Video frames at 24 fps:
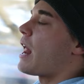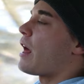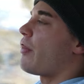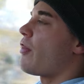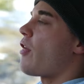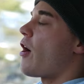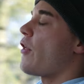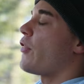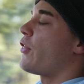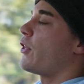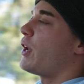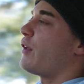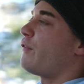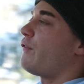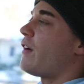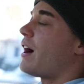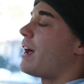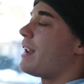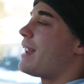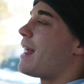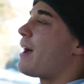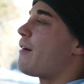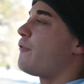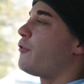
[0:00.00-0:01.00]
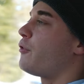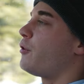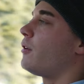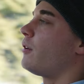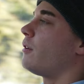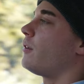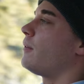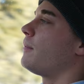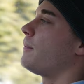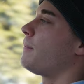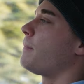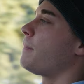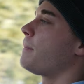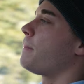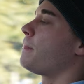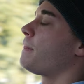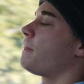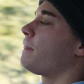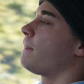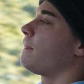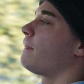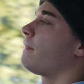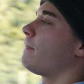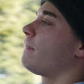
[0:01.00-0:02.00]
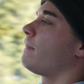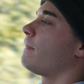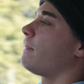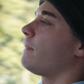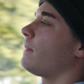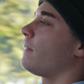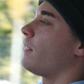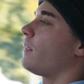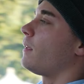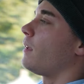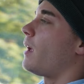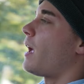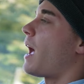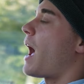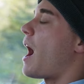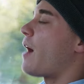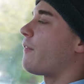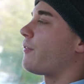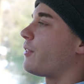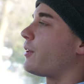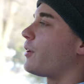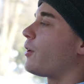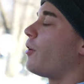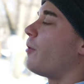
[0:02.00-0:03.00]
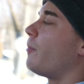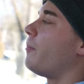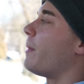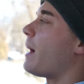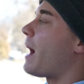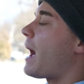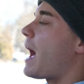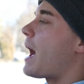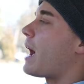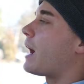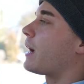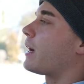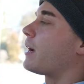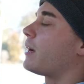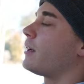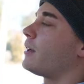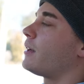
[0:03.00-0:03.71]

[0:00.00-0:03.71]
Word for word: I thought that if I never have to go back